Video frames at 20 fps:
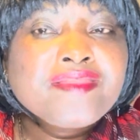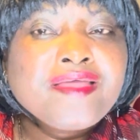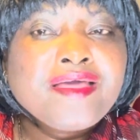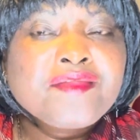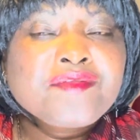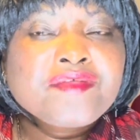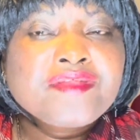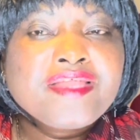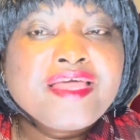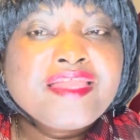
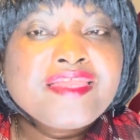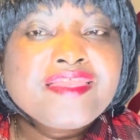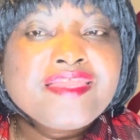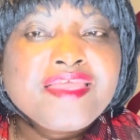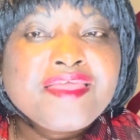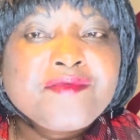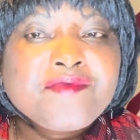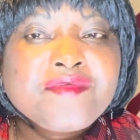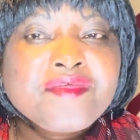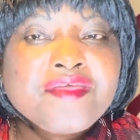another
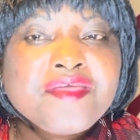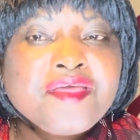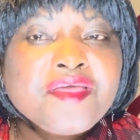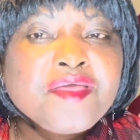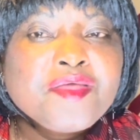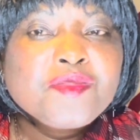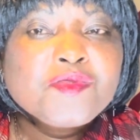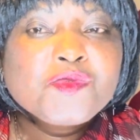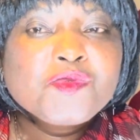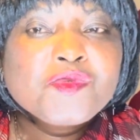day,
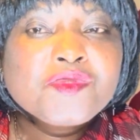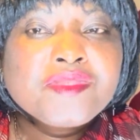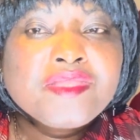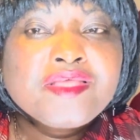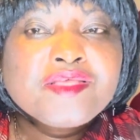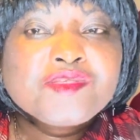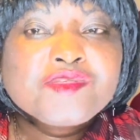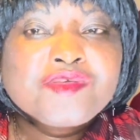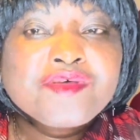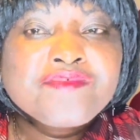2
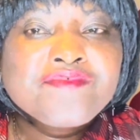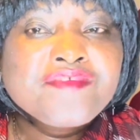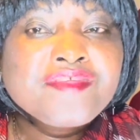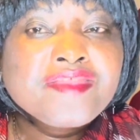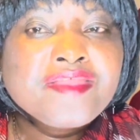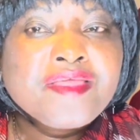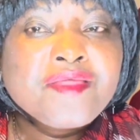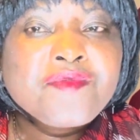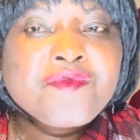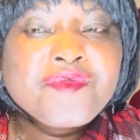days off
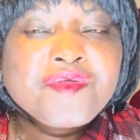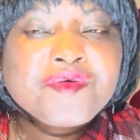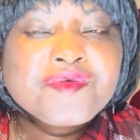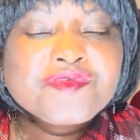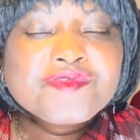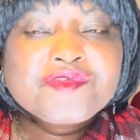in a row.